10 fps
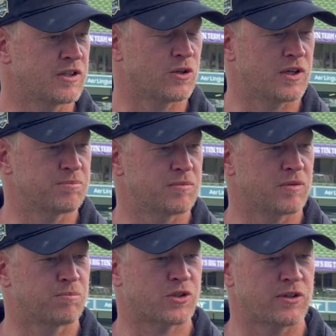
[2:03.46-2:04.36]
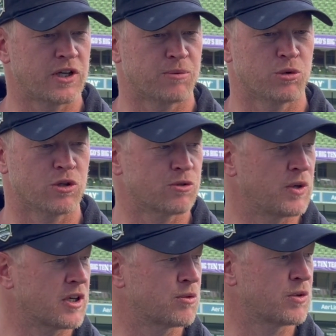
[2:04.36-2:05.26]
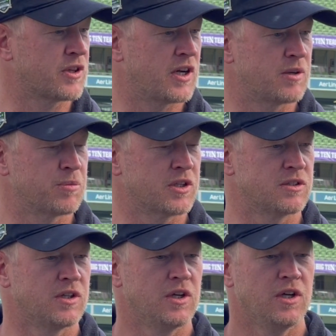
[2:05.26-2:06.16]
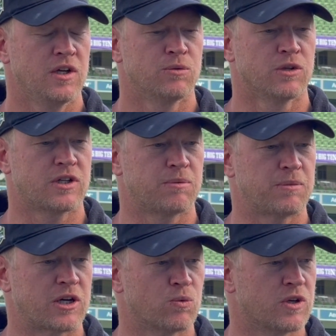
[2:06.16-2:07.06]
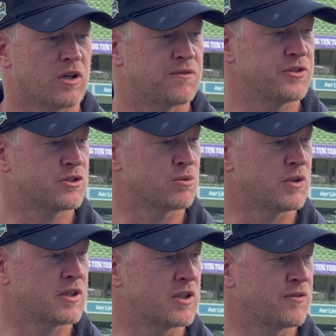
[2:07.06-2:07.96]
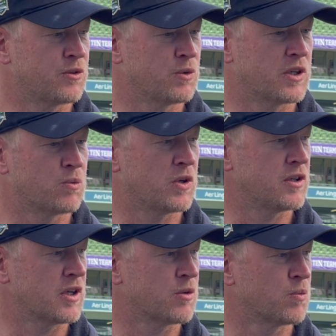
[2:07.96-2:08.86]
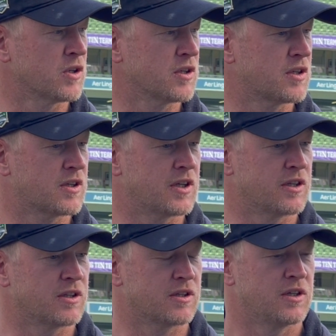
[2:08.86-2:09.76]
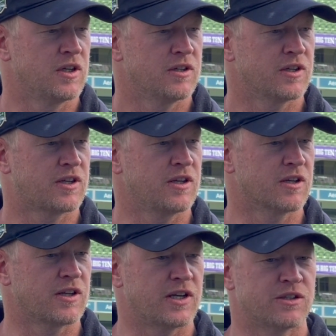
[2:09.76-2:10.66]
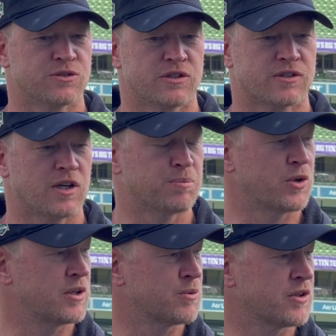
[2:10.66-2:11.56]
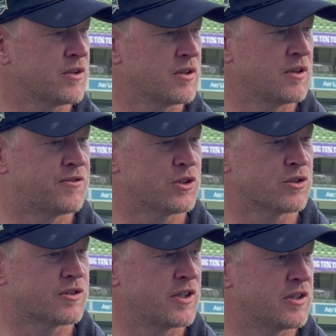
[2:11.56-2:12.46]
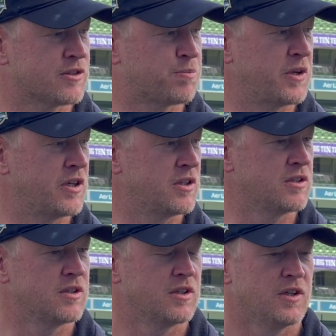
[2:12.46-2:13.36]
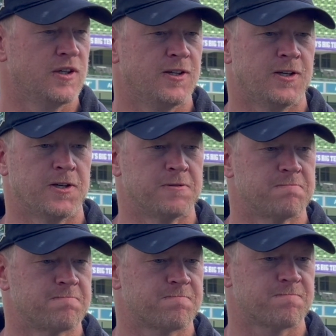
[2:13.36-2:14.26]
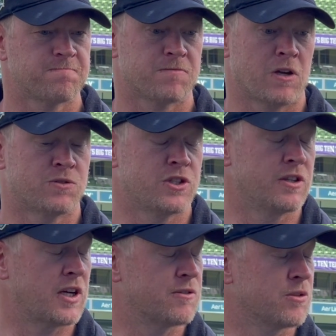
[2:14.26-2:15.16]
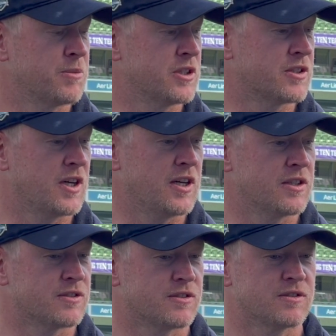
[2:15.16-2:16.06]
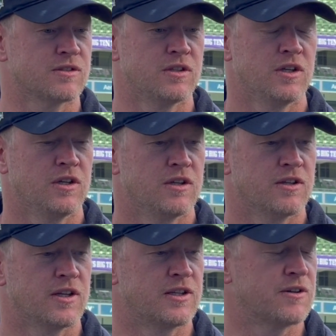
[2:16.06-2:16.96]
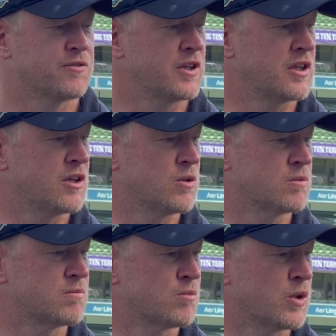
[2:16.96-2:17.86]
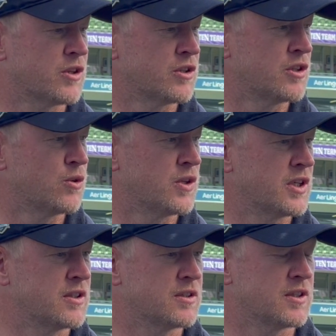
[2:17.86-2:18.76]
know I sound like a broken record with that, but really doesn't matter what offense you're running. If you run it well, it can work. And the key to that is just operating with efficiency and speed. I've seen that from these guys. They definitely know what they're doing.